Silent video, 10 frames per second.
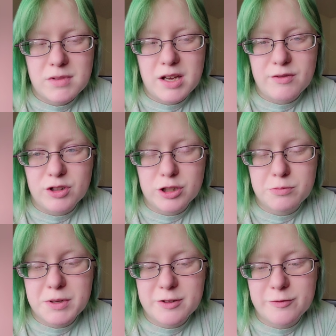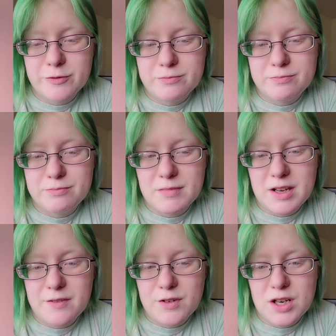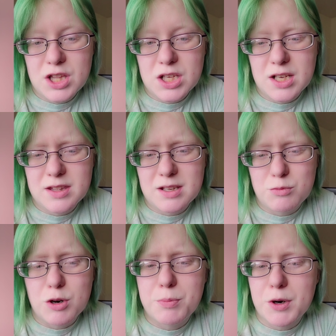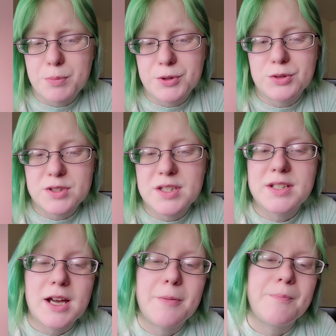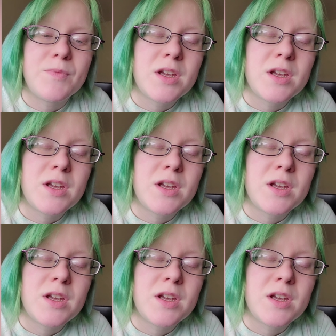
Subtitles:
have a little bit of everything, and then more purple towards the top.